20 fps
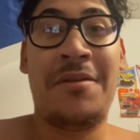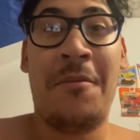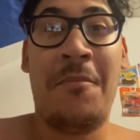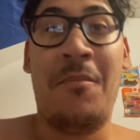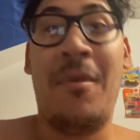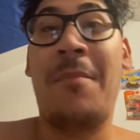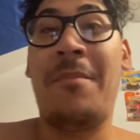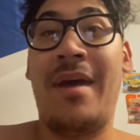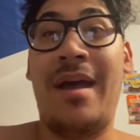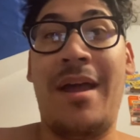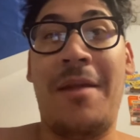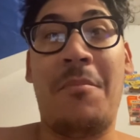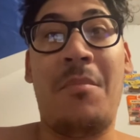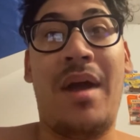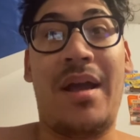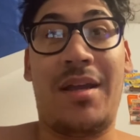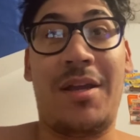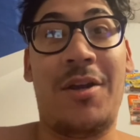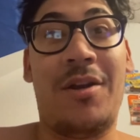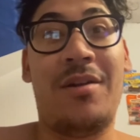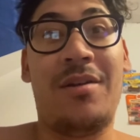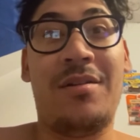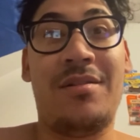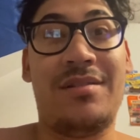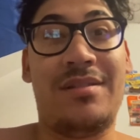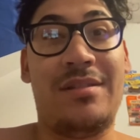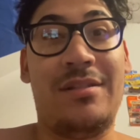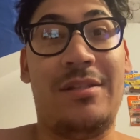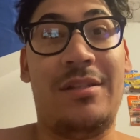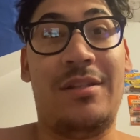my bad, my
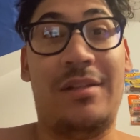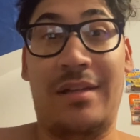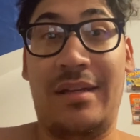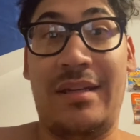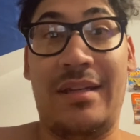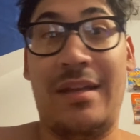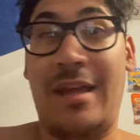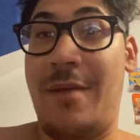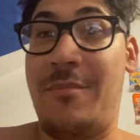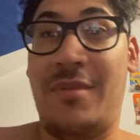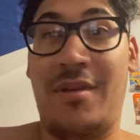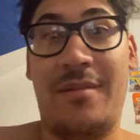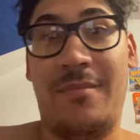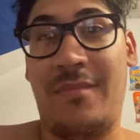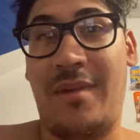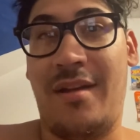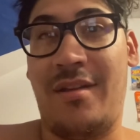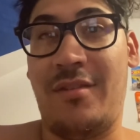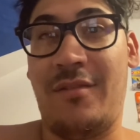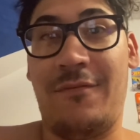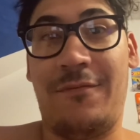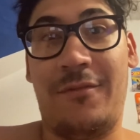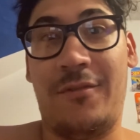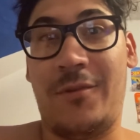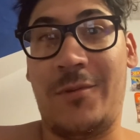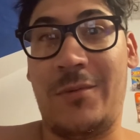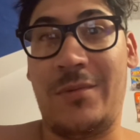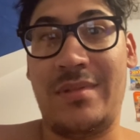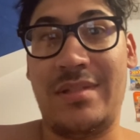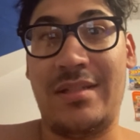girl's is looking at me on my other
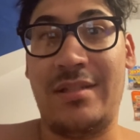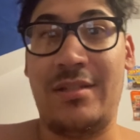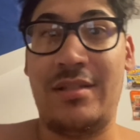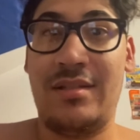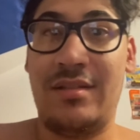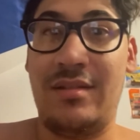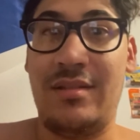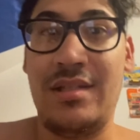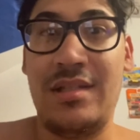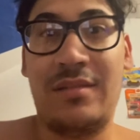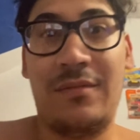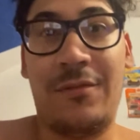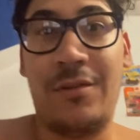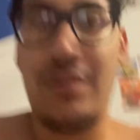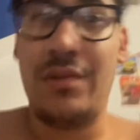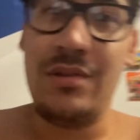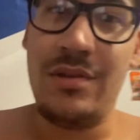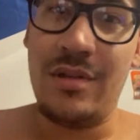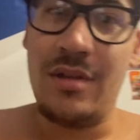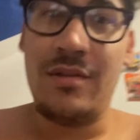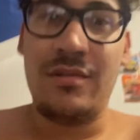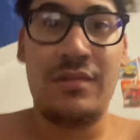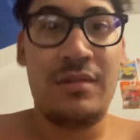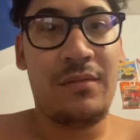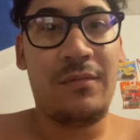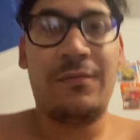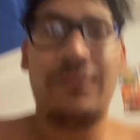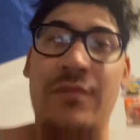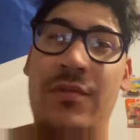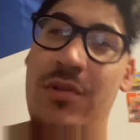phone since this phone, you know,
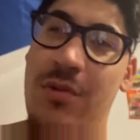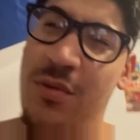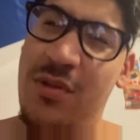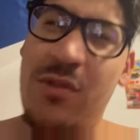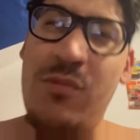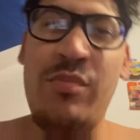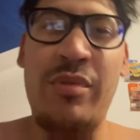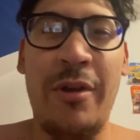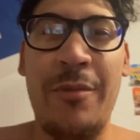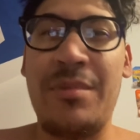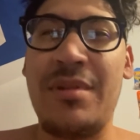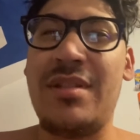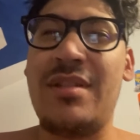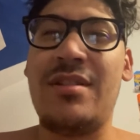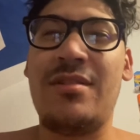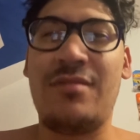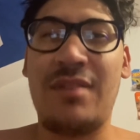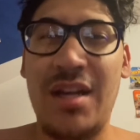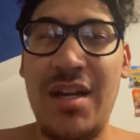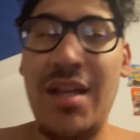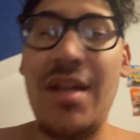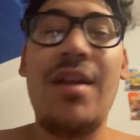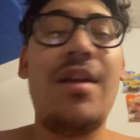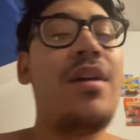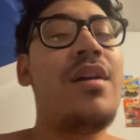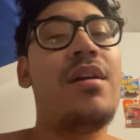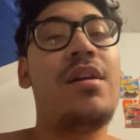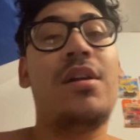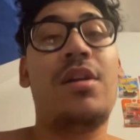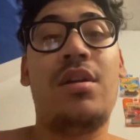YouTube purposes, right?
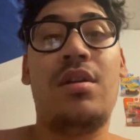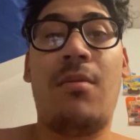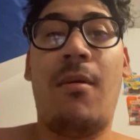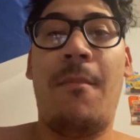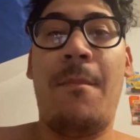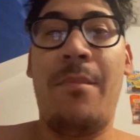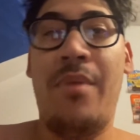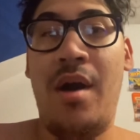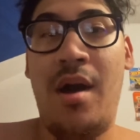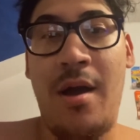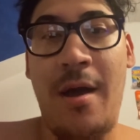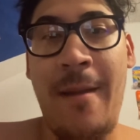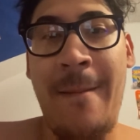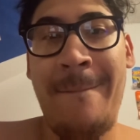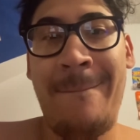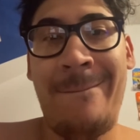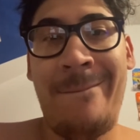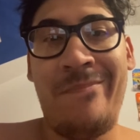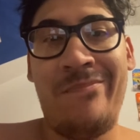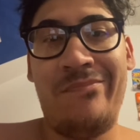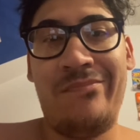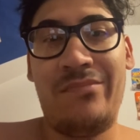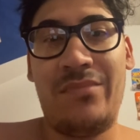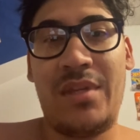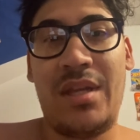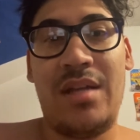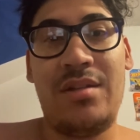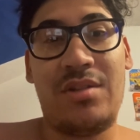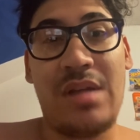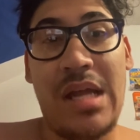But
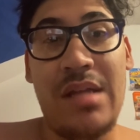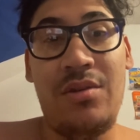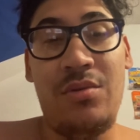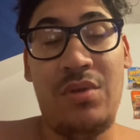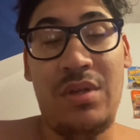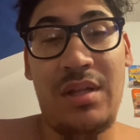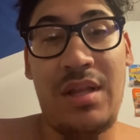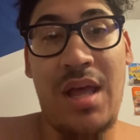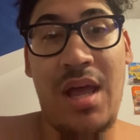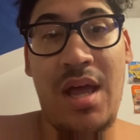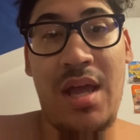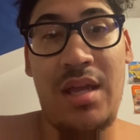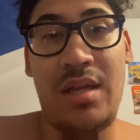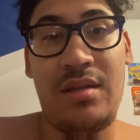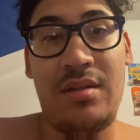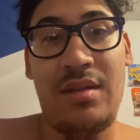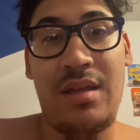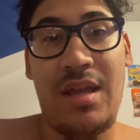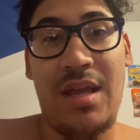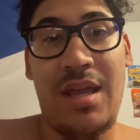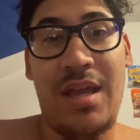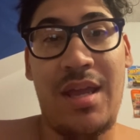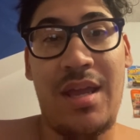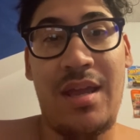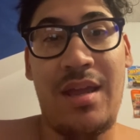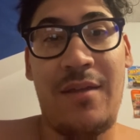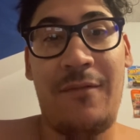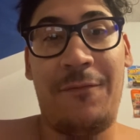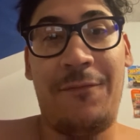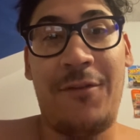I tried to do the line,
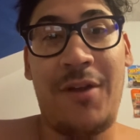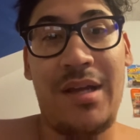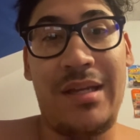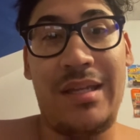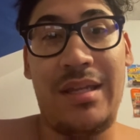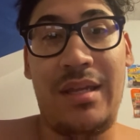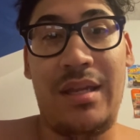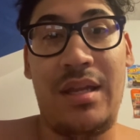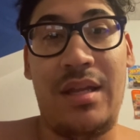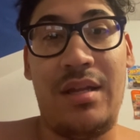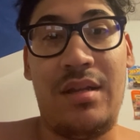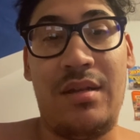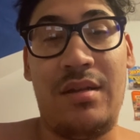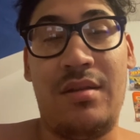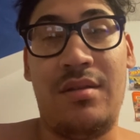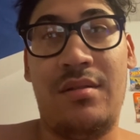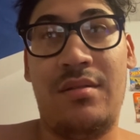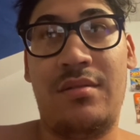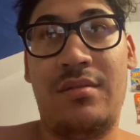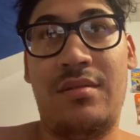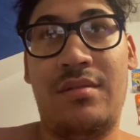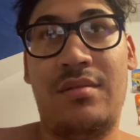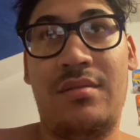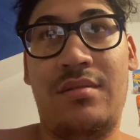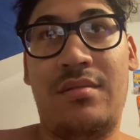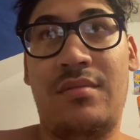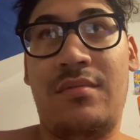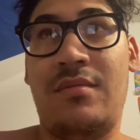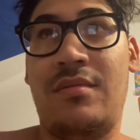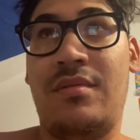and
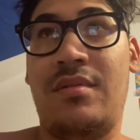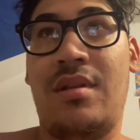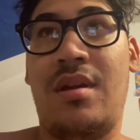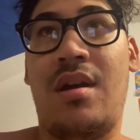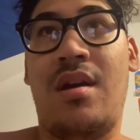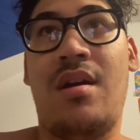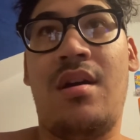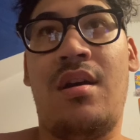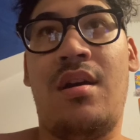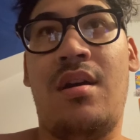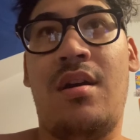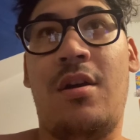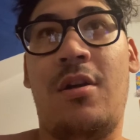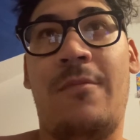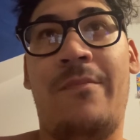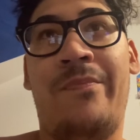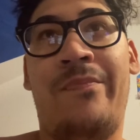freaking, uh,